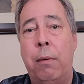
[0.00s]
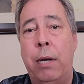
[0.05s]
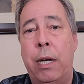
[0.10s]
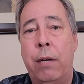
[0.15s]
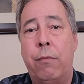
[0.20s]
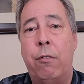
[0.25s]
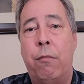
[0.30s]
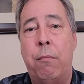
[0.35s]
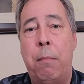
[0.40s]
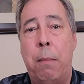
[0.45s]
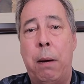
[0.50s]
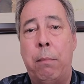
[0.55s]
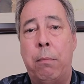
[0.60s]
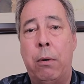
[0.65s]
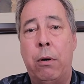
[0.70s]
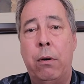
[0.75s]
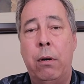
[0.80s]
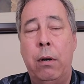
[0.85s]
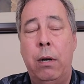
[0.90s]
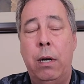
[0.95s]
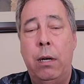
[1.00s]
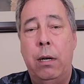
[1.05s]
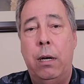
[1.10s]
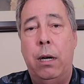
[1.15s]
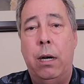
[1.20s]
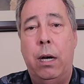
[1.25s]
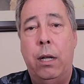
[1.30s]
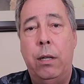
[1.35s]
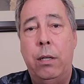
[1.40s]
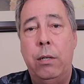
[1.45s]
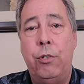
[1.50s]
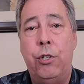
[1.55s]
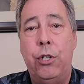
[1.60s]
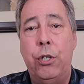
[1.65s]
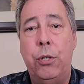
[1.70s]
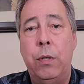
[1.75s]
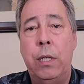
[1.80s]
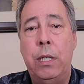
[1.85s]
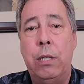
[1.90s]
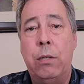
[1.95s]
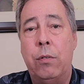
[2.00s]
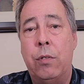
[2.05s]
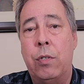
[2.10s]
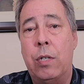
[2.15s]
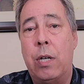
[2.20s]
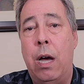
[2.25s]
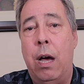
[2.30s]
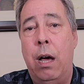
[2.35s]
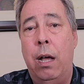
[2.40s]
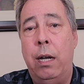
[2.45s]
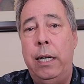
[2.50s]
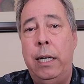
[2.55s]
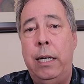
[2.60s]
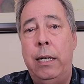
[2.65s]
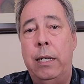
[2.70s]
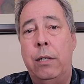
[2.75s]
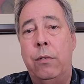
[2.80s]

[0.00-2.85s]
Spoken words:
You have to remember, this unit, the Sokani,